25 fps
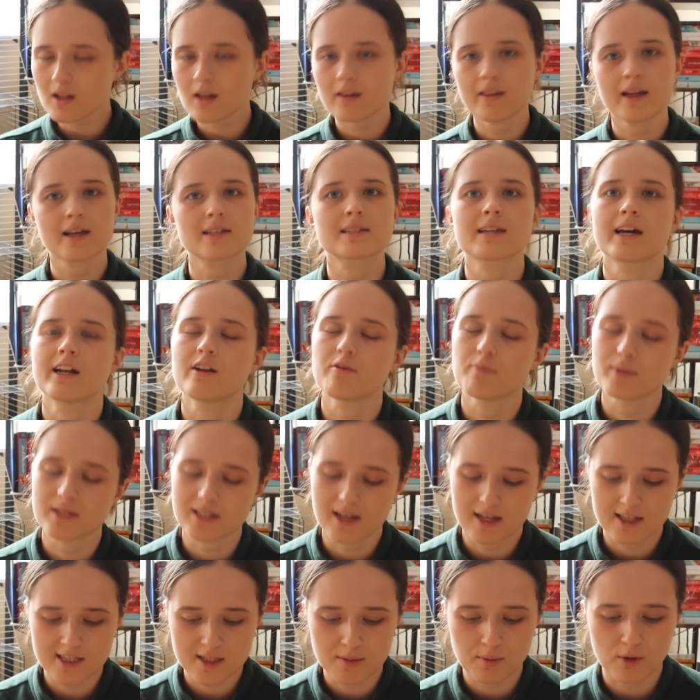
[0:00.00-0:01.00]
that's kind of
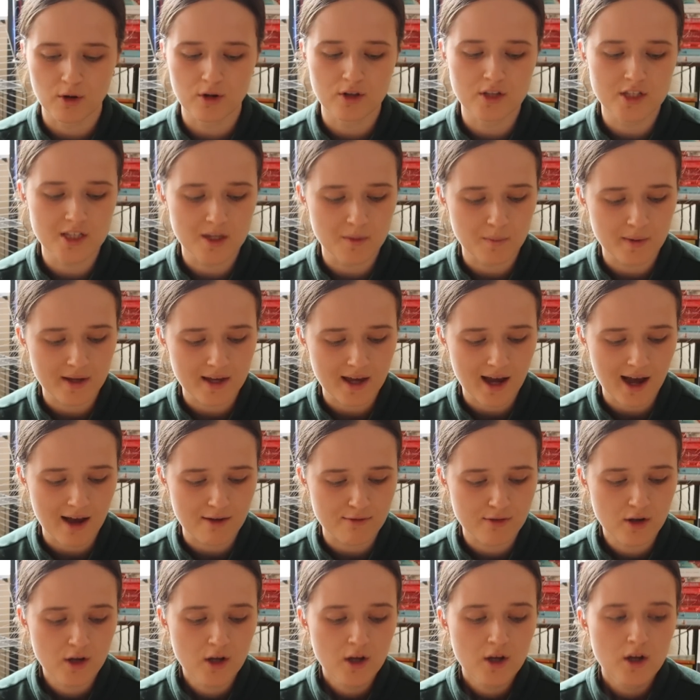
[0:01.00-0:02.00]
besides the point so we
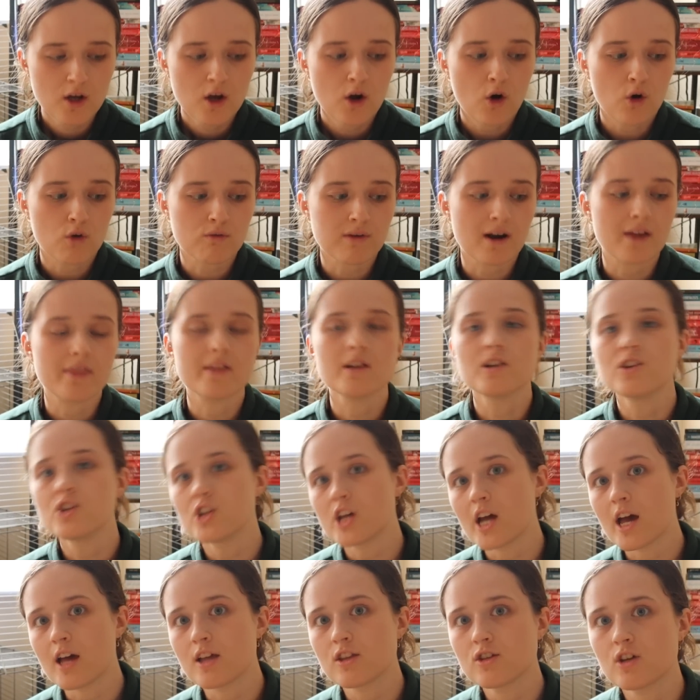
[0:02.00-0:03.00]
have or rather
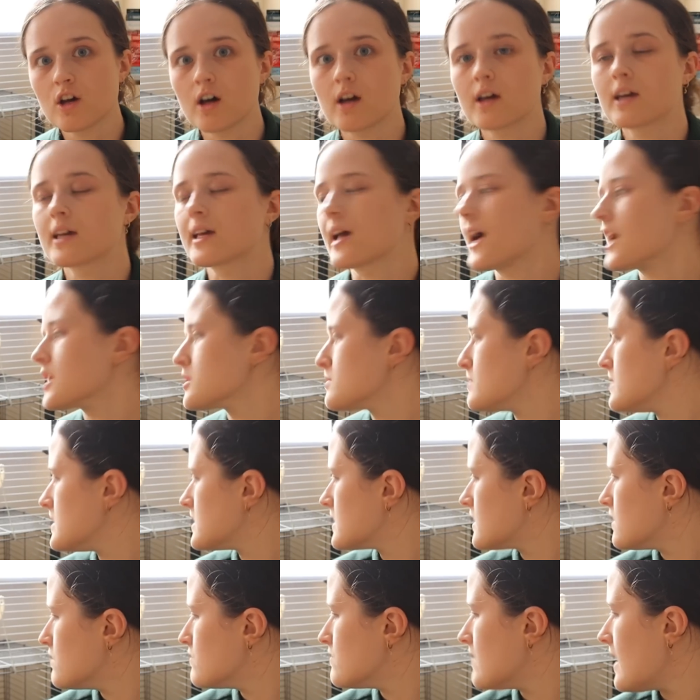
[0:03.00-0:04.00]
Jay took Gatsby
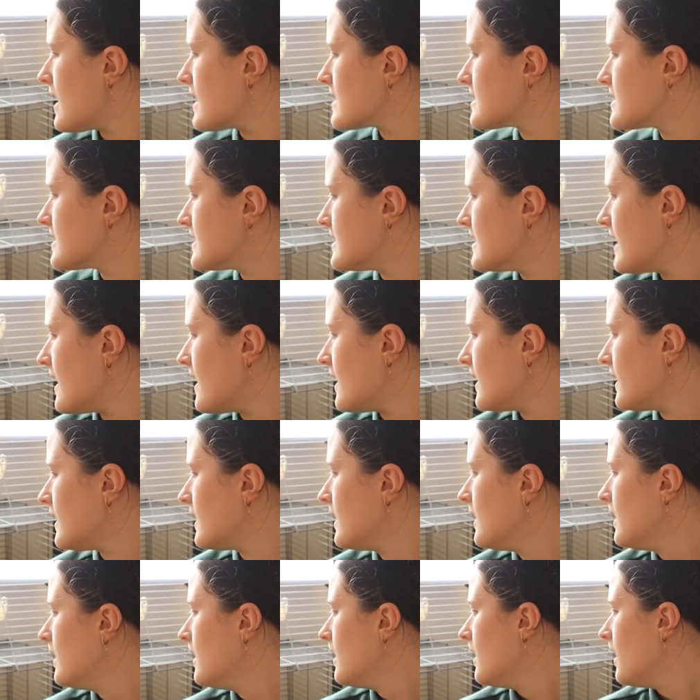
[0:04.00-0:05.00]
to the vet today
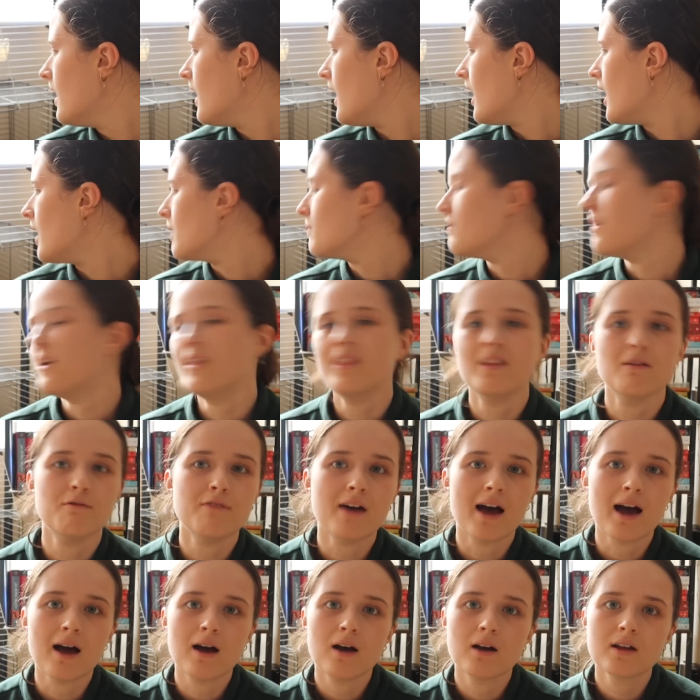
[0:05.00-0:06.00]
um, and the
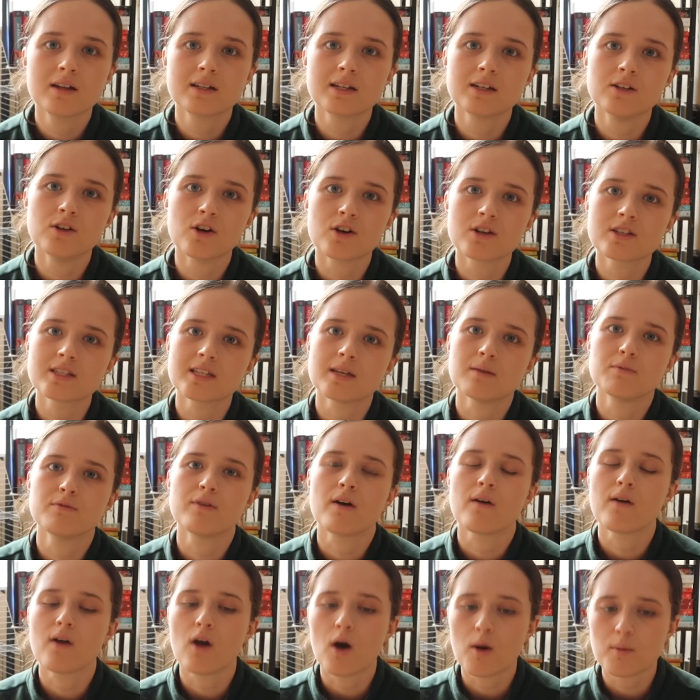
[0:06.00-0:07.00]
vet did not seem
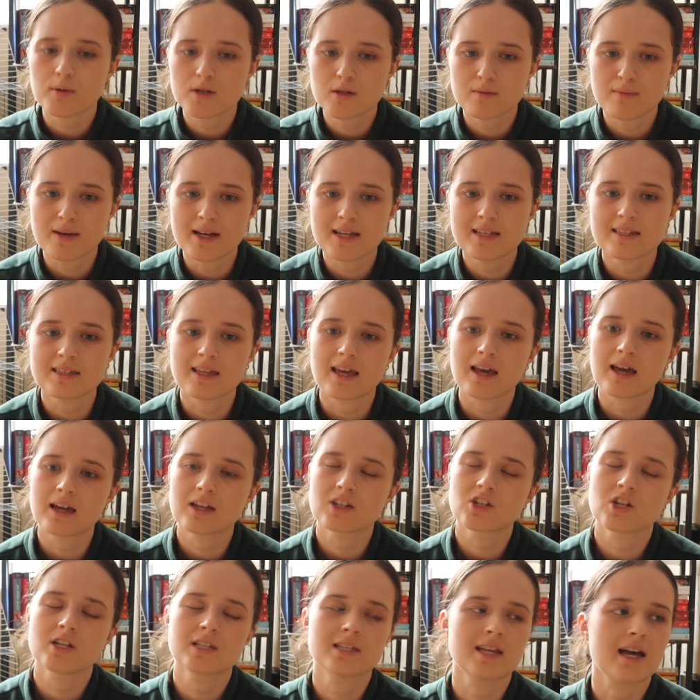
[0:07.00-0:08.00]
very optimistic
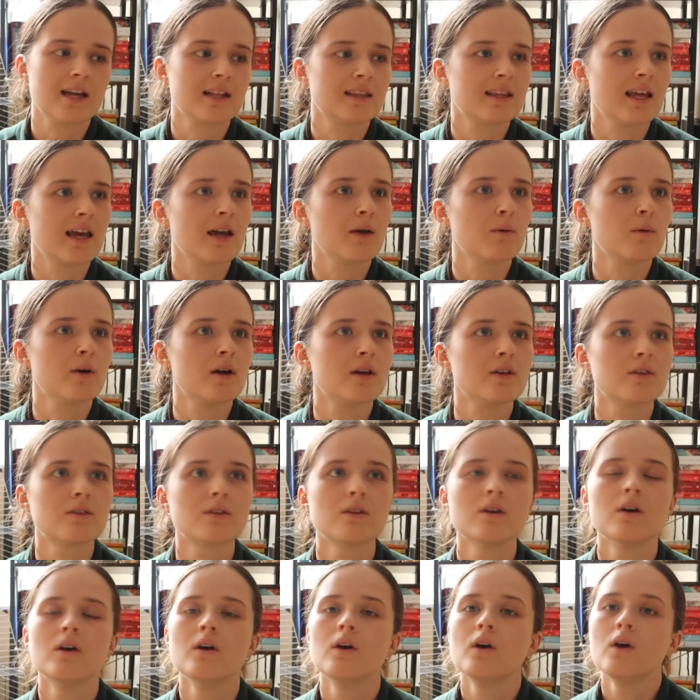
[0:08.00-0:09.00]
she said that it
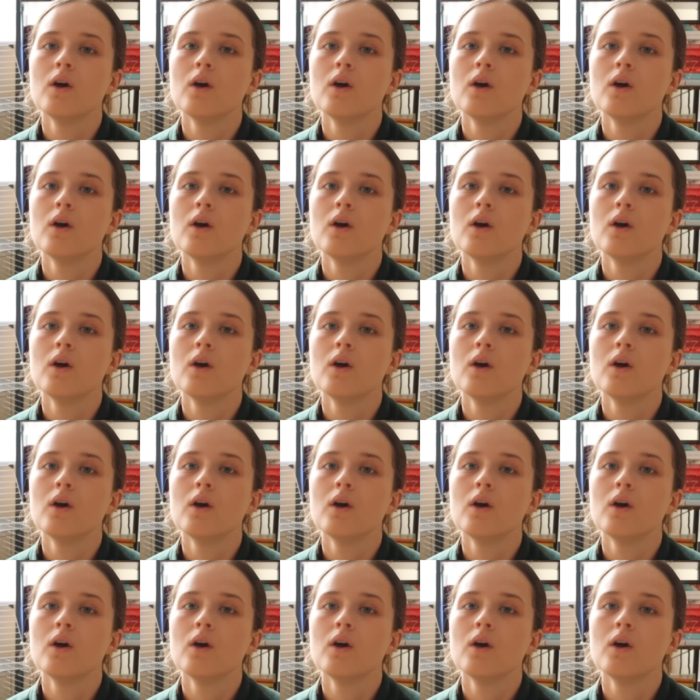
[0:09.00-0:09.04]
was